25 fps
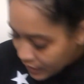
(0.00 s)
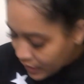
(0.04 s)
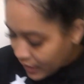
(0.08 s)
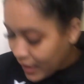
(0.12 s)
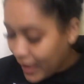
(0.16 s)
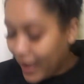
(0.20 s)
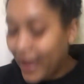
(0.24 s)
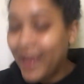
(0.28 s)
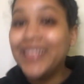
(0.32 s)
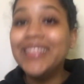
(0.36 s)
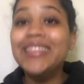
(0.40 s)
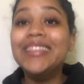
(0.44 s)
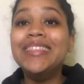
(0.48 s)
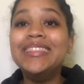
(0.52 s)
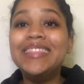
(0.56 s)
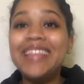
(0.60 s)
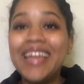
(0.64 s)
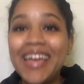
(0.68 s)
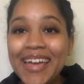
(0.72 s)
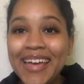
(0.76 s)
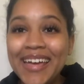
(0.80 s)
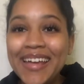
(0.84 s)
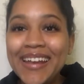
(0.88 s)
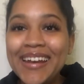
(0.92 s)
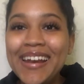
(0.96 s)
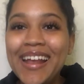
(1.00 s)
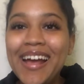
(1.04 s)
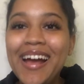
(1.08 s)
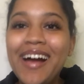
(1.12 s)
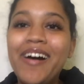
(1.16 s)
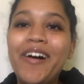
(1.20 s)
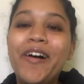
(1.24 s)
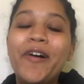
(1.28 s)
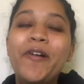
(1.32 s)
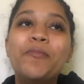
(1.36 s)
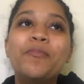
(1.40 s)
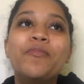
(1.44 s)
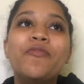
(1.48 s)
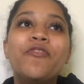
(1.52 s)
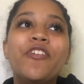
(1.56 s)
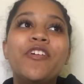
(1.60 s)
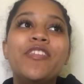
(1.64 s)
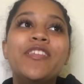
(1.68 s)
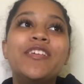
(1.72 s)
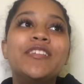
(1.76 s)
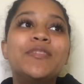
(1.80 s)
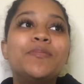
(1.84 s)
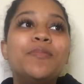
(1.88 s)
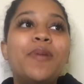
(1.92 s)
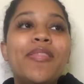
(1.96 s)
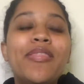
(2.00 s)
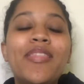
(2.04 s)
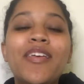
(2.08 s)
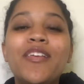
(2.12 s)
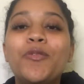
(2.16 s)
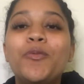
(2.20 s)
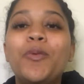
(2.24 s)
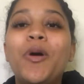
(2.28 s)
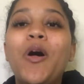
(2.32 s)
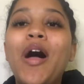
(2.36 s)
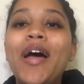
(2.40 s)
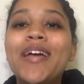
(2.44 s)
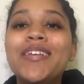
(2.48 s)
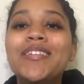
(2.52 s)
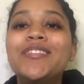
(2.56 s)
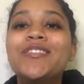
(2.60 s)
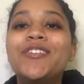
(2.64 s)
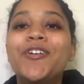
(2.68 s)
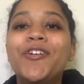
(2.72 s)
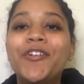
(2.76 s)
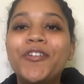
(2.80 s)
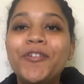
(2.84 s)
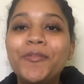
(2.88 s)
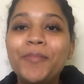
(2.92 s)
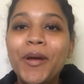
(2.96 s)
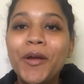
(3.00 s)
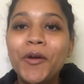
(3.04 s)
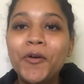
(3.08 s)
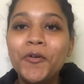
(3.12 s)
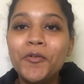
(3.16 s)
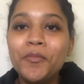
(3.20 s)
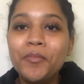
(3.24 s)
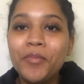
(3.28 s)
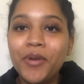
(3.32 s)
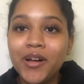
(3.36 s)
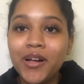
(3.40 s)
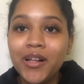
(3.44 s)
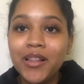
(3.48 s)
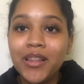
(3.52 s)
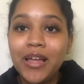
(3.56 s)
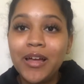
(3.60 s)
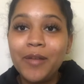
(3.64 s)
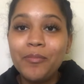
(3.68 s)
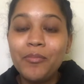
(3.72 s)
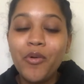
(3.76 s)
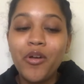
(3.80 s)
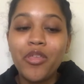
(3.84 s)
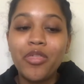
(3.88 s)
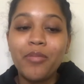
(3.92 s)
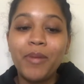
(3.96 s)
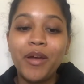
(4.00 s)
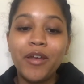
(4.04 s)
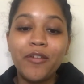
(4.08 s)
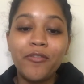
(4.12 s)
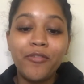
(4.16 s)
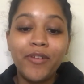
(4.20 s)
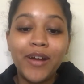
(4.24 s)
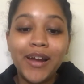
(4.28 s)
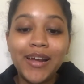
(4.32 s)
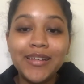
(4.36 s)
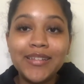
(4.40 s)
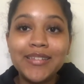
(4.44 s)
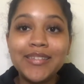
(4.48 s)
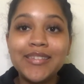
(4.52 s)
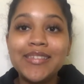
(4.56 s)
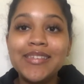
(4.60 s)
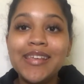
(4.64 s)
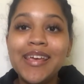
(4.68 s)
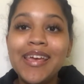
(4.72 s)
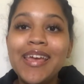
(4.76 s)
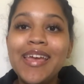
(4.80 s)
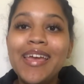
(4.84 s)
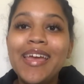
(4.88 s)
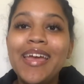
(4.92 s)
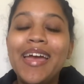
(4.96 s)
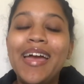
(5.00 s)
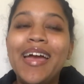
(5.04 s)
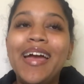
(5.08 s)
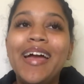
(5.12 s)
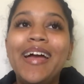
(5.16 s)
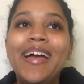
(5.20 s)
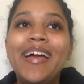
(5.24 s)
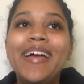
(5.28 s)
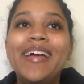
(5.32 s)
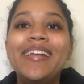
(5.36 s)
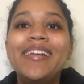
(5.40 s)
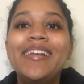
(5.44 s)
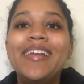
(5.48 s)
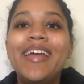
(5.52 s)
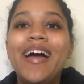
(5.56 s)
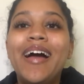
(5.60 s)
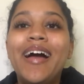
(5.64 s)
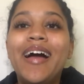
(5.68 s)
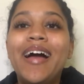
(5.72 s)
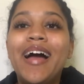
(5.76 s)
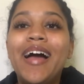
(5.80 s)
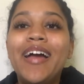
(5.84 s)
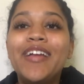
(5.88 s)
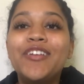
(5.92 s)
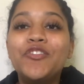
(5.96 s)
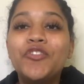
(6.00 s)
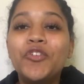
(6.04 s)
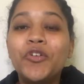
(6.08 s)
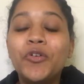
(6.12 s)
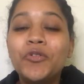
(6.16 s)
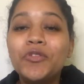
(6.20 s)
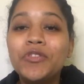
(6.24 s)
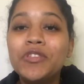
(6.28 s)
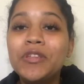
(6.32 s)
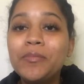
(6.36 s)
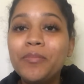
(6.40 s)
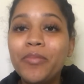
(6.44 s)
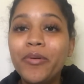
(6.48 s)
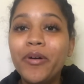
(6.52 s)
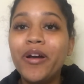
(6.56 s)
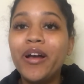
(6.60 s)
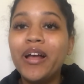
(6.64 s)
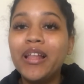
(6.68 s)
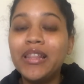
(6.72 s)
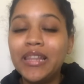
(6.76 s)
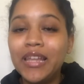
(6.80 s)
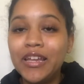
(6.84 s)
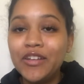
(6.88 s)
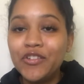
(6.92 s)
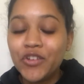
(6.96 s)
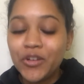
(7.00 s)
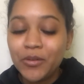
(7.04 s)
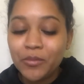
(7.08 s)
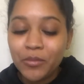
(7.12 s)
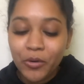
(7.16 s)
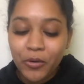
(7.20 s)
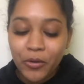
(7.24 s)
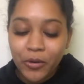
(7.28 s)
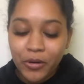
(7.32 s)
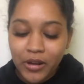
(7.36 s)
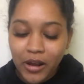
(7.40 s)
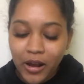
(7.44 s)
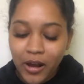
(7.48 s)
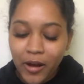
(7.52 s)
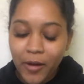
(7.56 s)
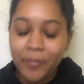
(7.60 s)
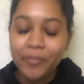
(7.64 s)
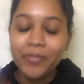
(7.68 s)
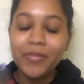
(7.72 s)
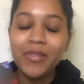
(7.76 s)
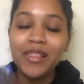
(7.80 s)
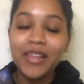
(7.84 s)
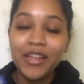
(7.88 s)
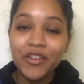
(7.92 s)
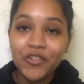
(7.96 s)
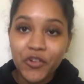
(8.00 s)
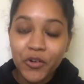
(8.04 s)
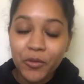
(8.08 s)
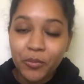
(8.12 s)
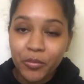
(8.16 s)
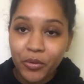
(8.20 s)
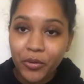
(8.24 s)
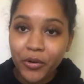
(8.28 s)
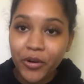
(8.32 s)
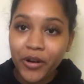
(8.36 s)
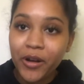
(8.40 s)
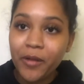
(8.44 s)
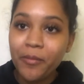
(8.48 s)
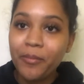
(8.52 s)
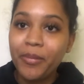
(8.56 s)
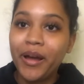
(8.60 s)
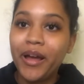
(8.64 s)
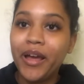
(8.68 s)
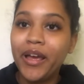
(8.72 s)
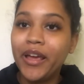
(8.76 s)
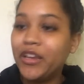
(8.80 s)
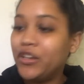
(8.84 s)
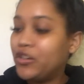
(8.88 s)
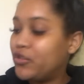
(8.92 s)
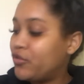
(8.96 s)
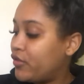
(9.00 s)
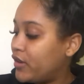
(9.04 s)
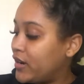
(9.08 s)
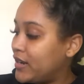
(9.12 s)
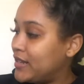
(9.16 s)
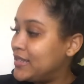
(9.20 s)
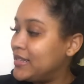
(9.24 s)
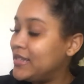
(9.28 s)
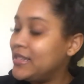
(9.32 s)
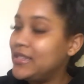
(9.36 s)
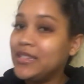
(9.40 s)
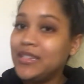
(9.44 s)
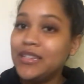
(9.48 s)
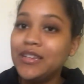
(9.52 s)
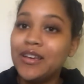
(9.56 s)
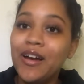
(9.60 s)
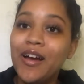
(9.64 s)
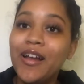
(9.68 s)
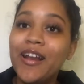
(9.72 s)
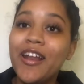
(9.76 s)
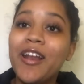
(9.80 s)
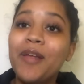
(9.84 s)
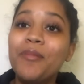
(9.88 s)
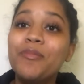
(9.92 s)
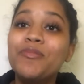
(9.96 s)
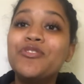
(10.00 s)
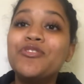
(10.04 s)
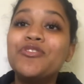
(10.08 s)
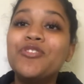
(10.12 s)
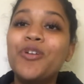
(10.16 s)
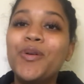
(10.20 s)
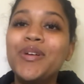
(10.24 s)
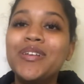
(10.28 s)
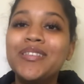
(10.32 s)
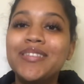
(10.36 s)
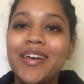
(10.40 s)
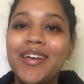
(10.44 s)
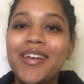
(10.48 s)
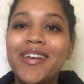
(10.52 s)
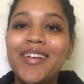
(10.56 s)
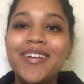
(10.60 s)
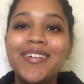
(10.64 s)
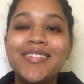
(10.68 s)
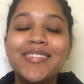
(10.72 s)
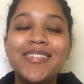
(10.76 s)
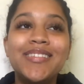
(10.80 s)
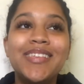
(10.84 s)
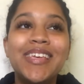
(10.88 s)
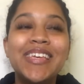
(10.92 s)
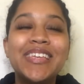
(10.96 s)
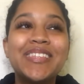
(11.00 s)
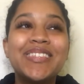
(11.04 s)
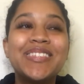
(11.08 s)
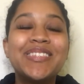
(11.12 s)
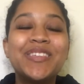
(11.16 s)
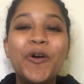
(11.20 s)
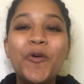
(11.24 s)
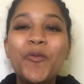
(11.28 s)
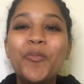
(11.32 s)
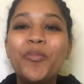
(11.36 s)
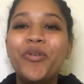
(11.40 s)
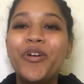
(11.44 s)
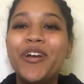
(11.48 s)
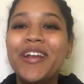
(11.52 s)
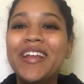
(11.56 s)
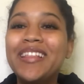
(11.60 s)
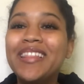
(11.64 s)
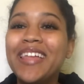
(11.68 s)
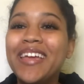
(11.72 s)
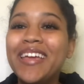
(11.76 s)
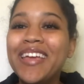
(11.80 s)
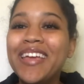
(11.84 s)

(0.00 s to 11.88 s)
And then for this month as well, I started my own book club with my friends, and I chose the book Legendborn by Tracy Dion, and I'm so excited because it's like so pretty. Like,